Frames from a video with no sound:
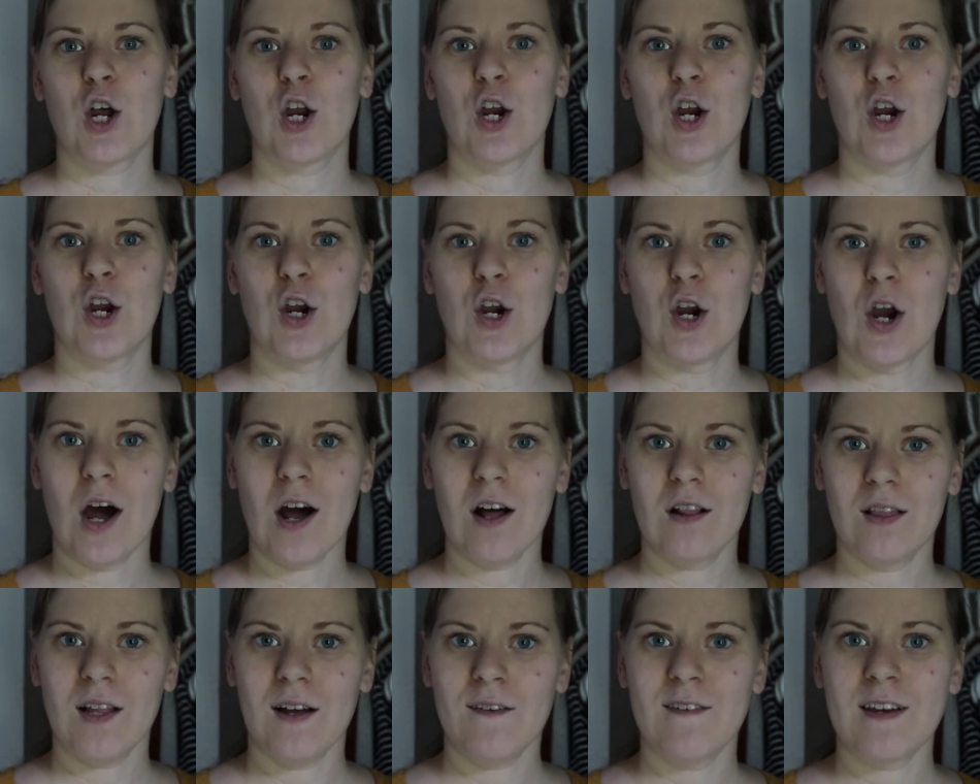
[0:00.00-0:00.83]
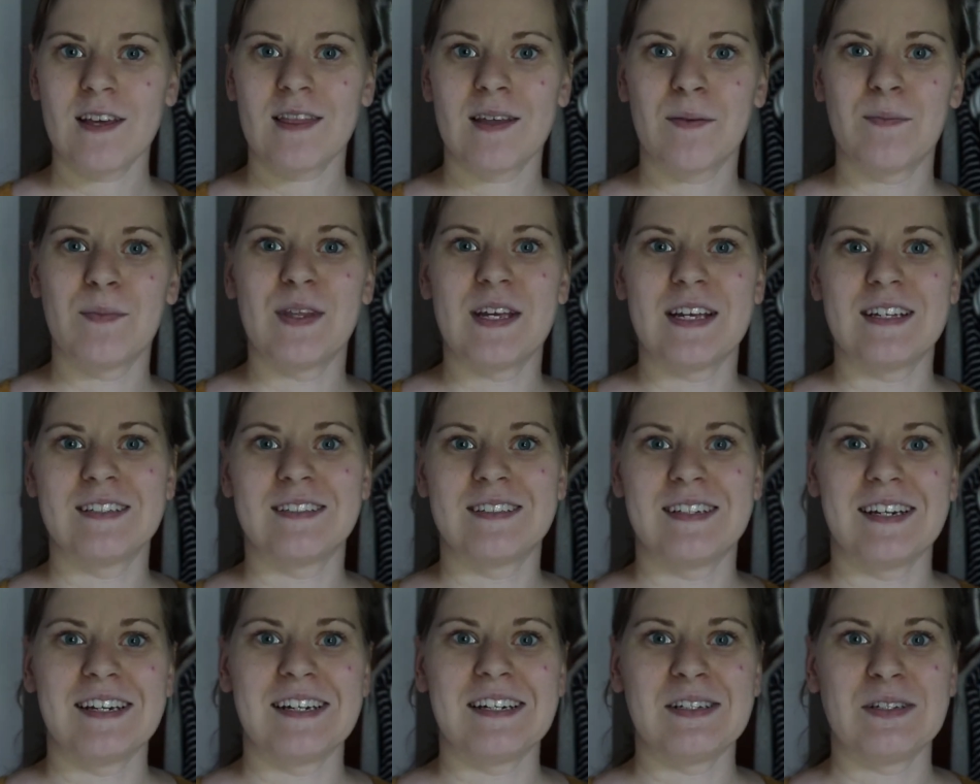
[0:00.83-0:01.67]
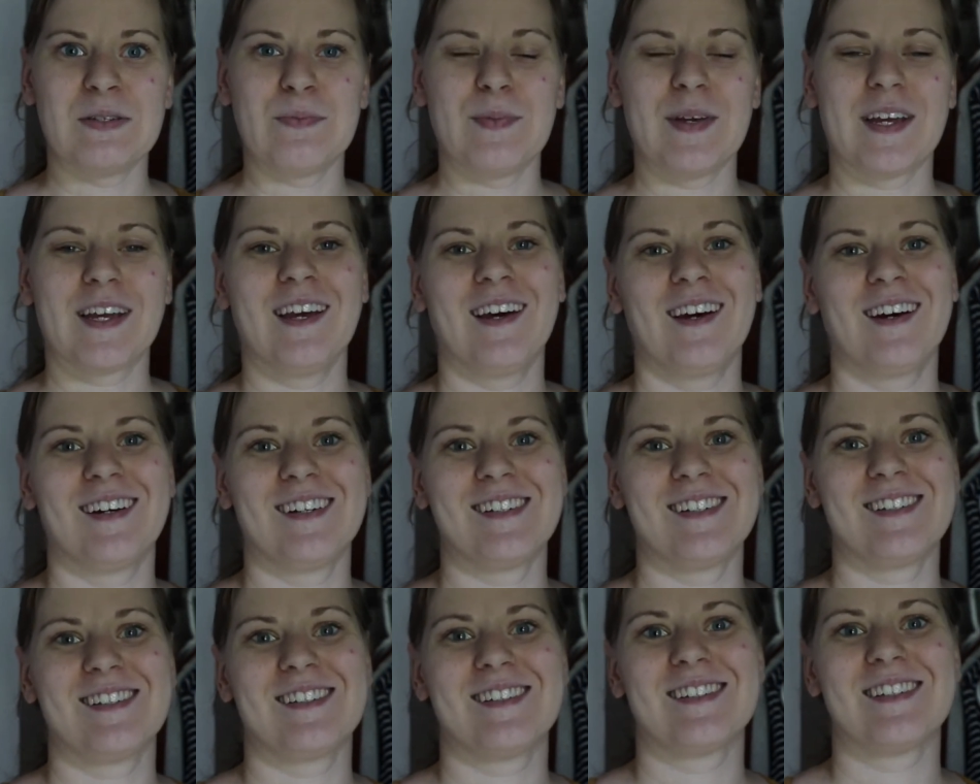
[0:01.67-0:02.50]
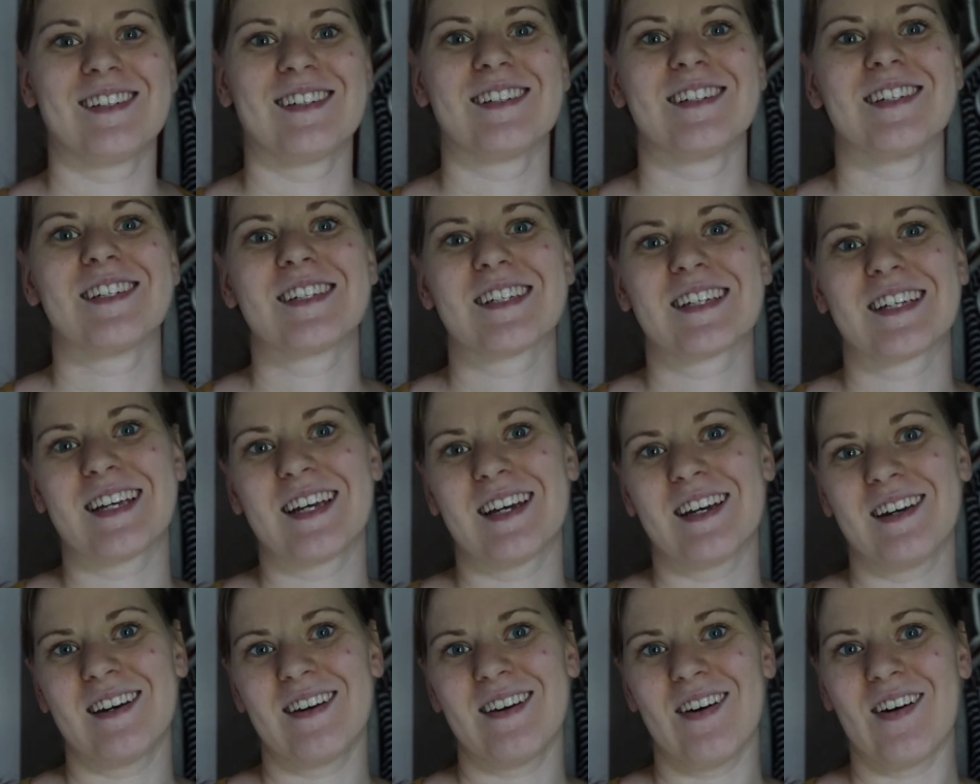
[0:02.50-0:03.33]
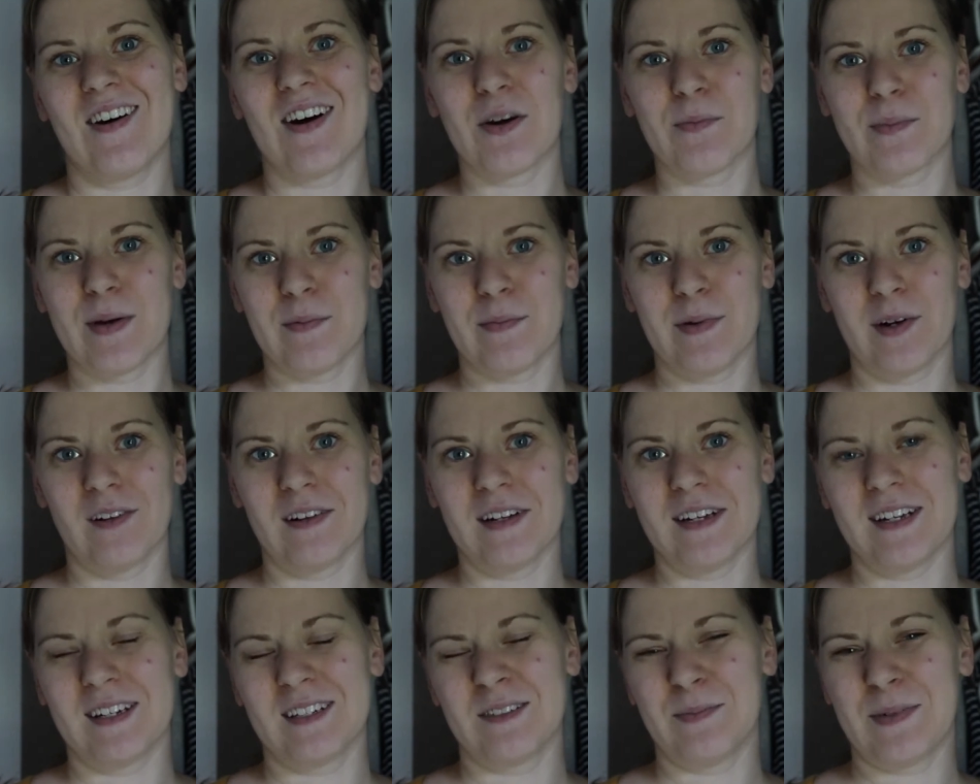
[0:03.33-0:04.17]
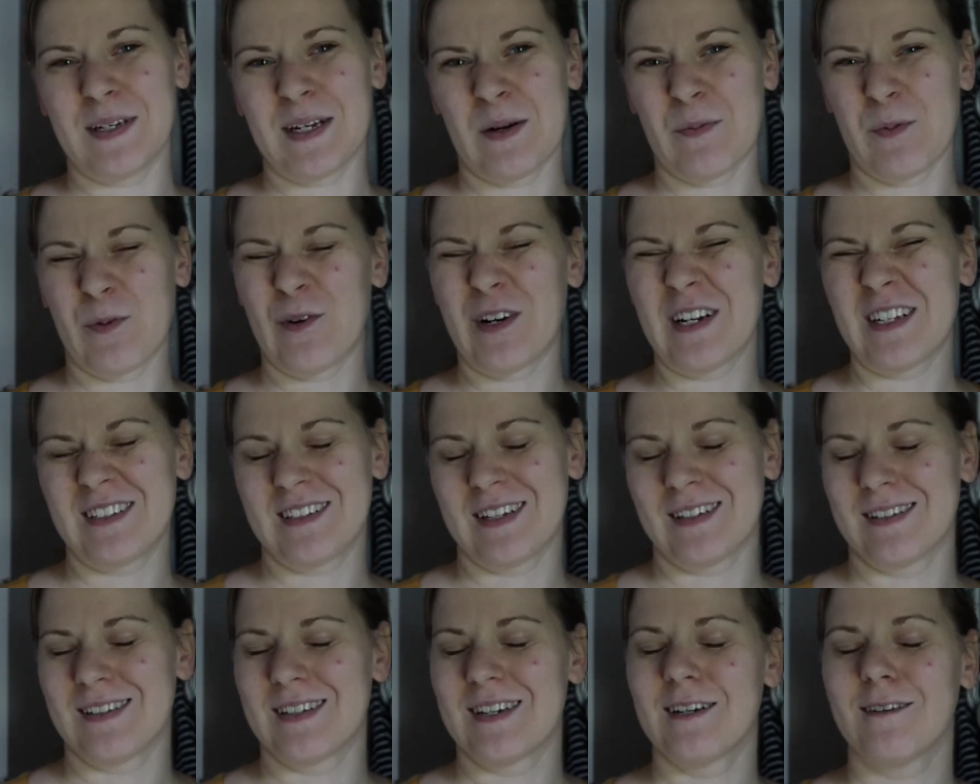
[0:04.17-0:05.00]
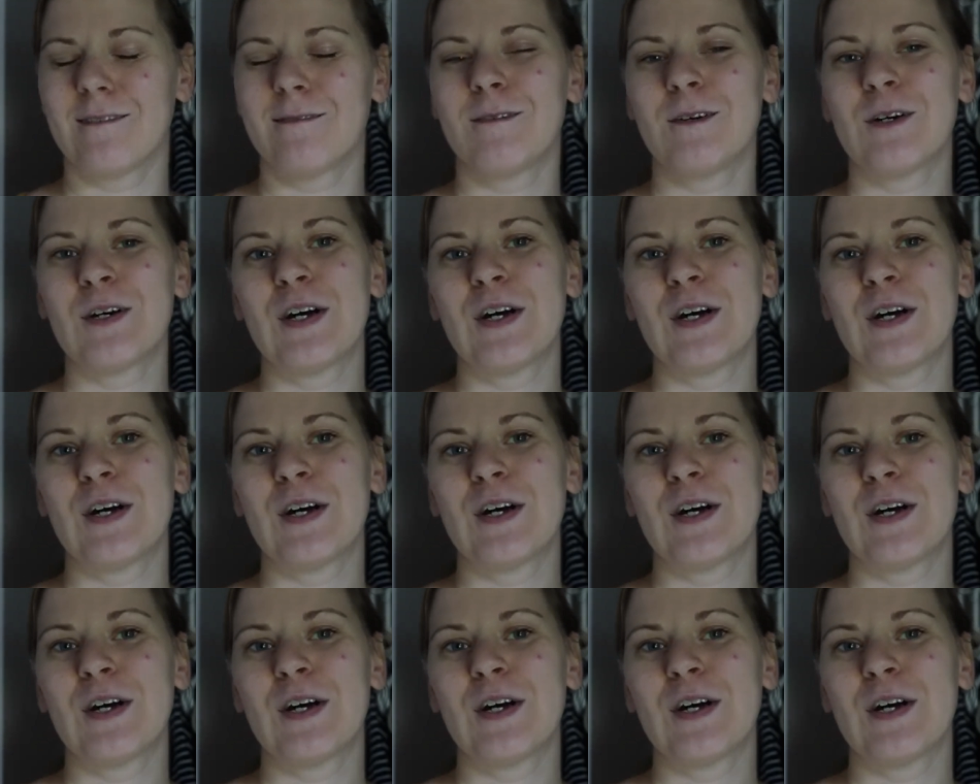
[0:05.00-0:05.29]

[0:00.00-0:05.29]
not loving them these days because the skin on my belly has become quite sensitive,